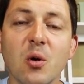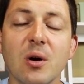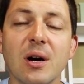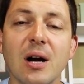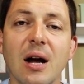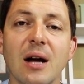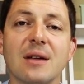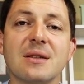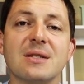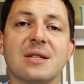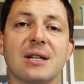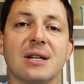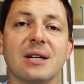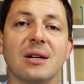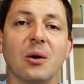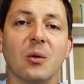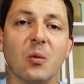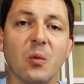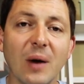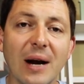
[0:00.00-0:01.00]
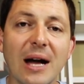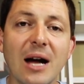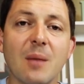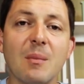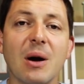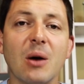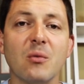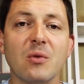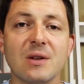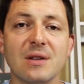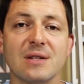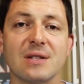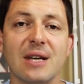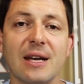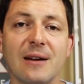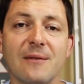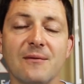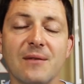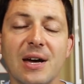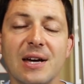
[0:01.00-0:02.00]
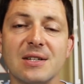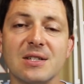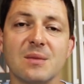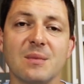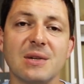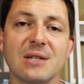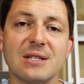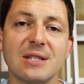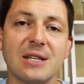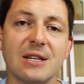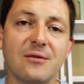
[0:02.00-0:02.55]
more content around my real estate investments,